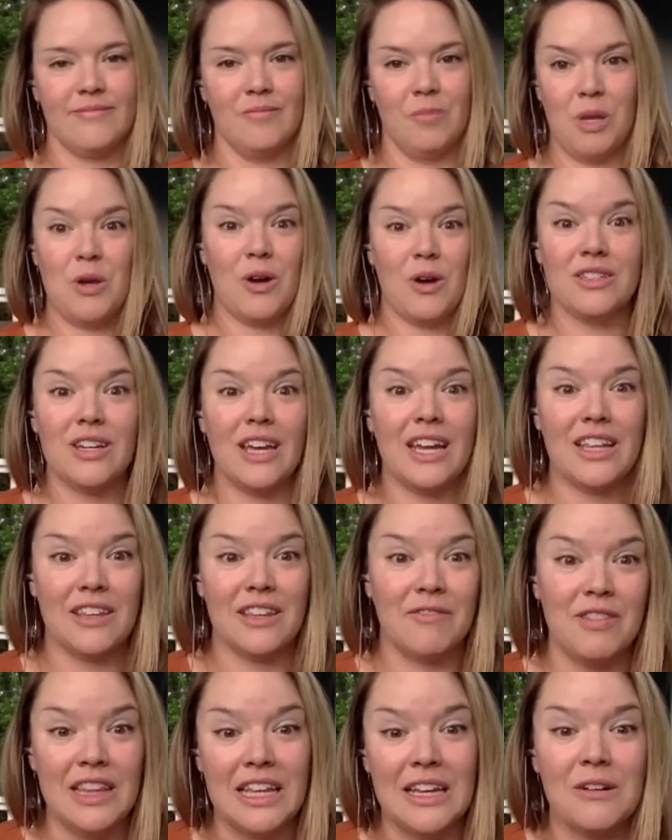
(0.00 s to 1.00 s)
But you guys are like
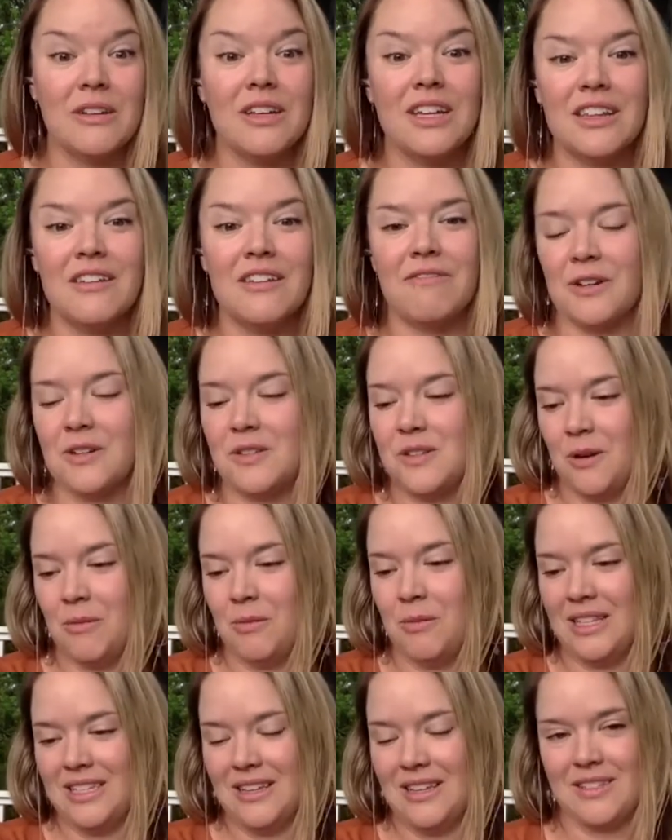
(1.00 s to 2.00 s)
literally the first
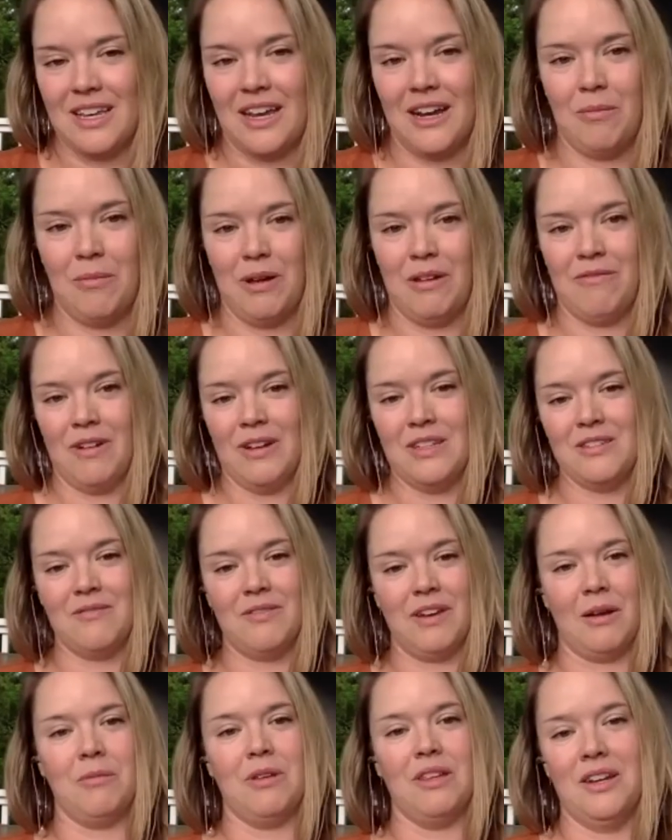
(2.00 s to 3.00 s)
humans outside of my friends and
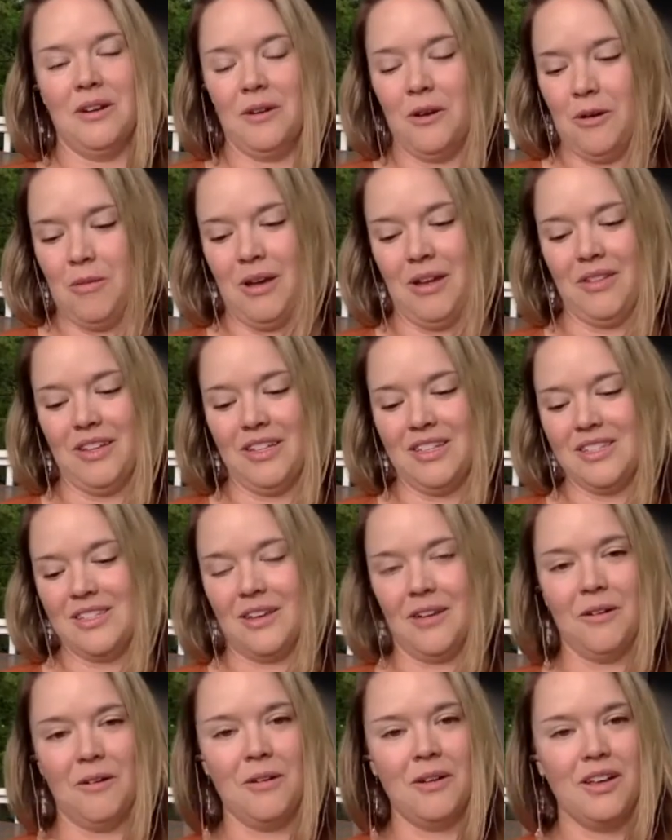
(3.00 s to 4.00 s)
family that know about this.
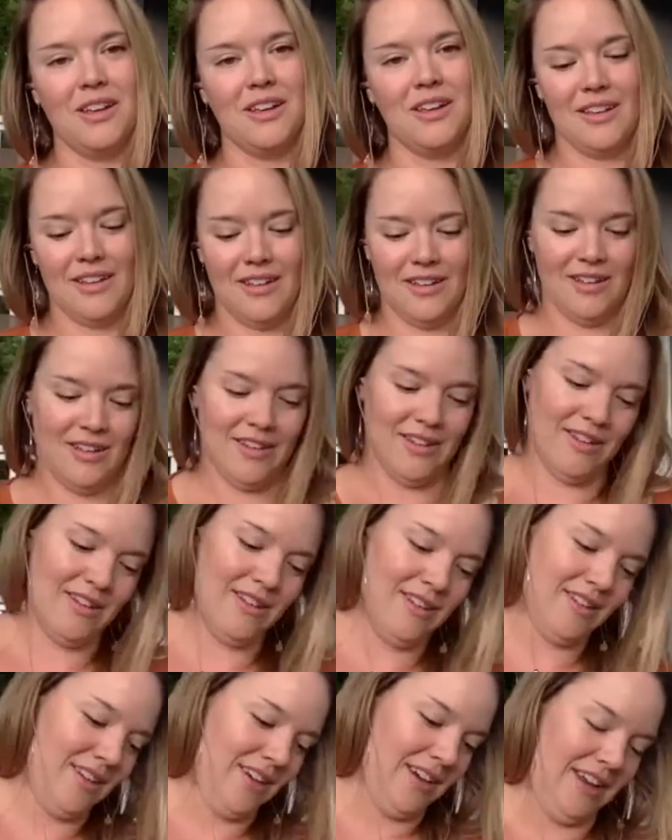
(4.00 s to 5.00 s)
So
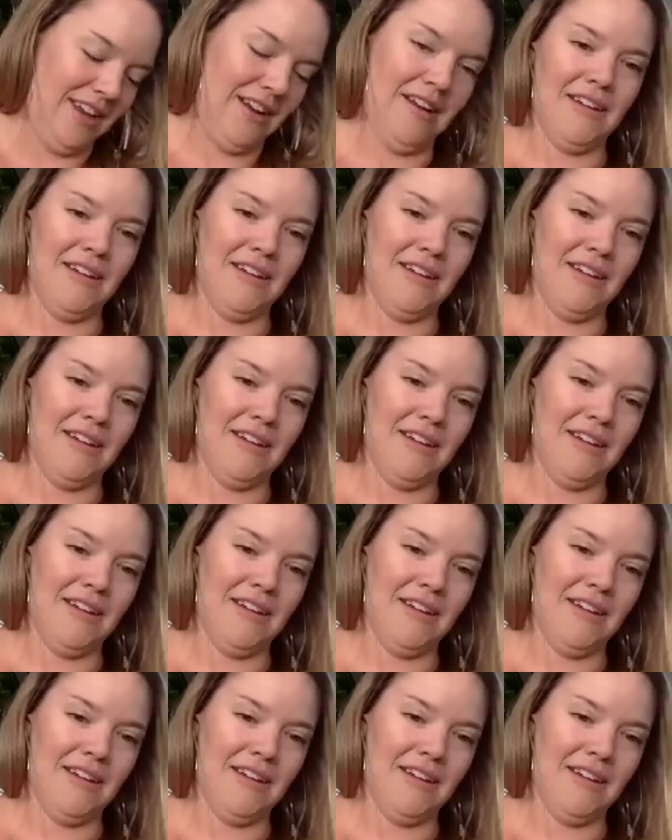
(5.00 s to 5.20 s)
I don't know.